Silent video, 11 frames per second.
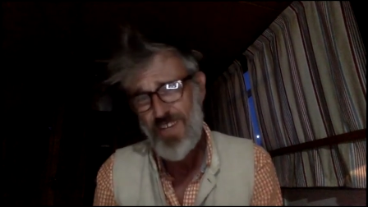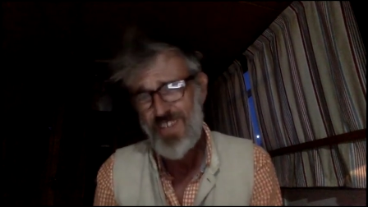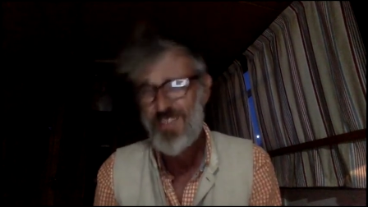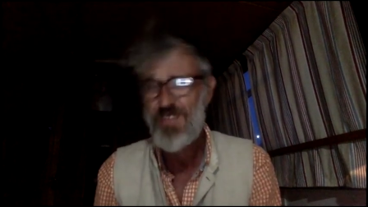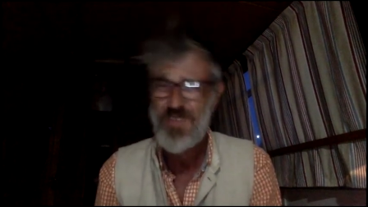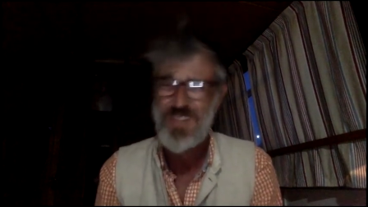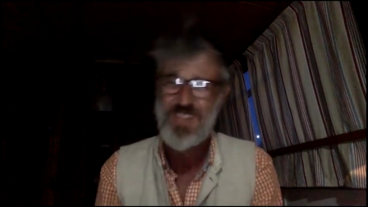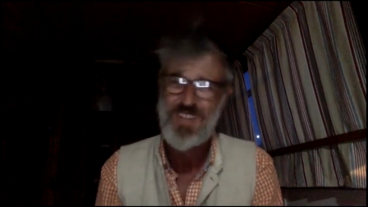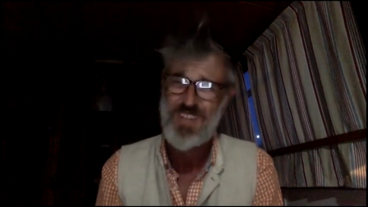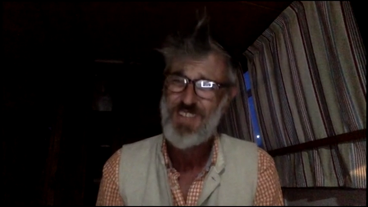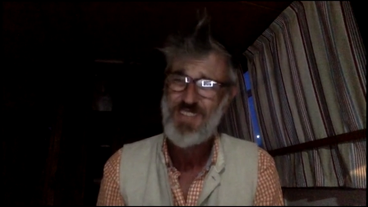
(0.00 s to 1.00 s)
So eventually
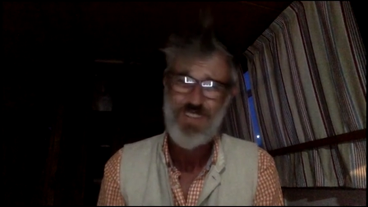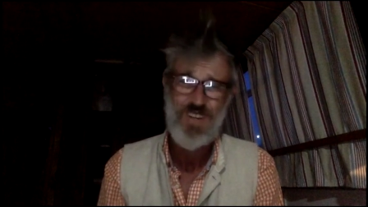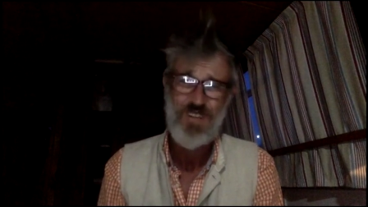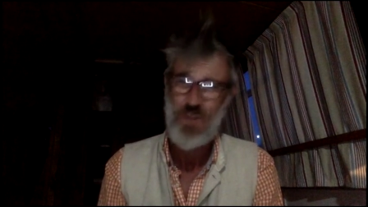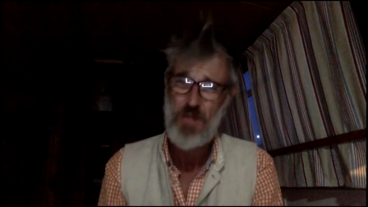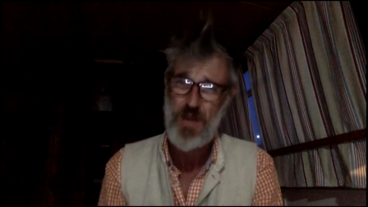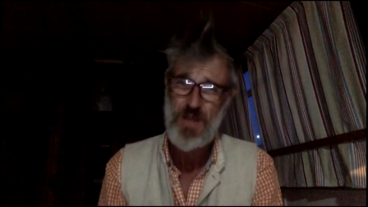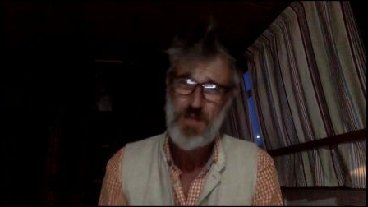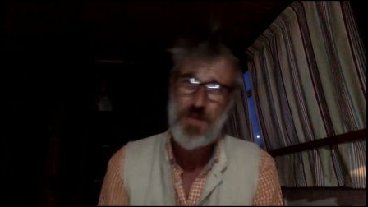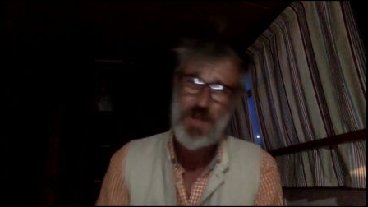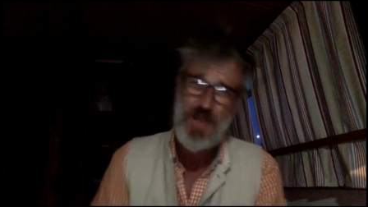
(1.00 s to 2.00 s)
I just thought, I've got to bite the
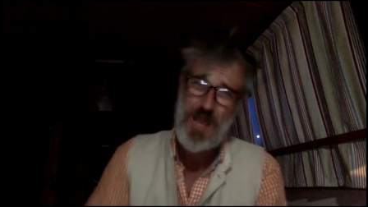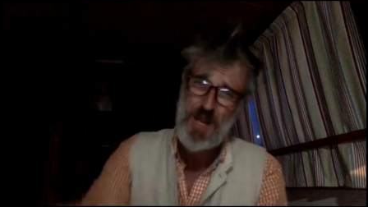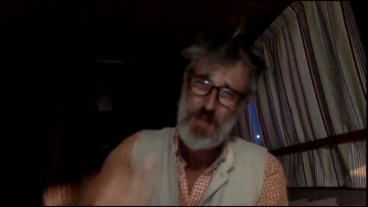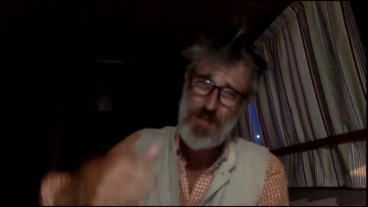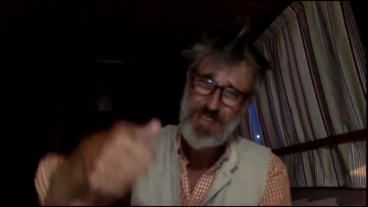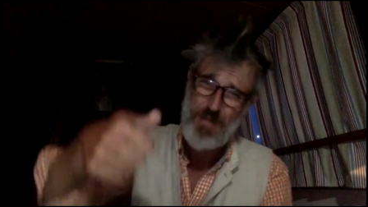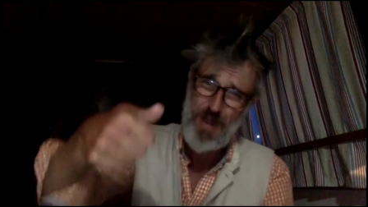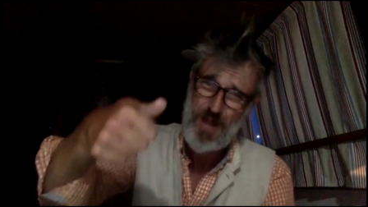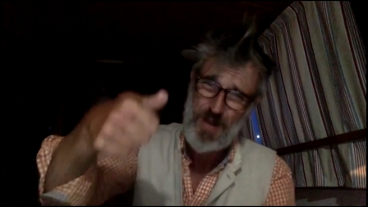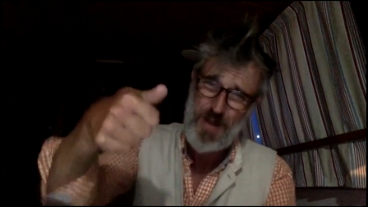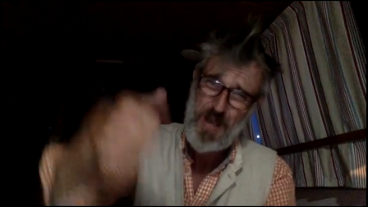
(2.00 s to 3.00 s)
bullet, and I pressed the
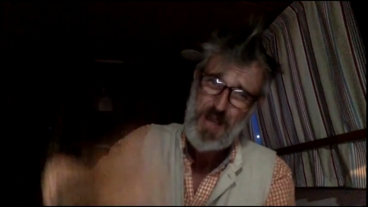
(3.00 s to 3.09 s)
button.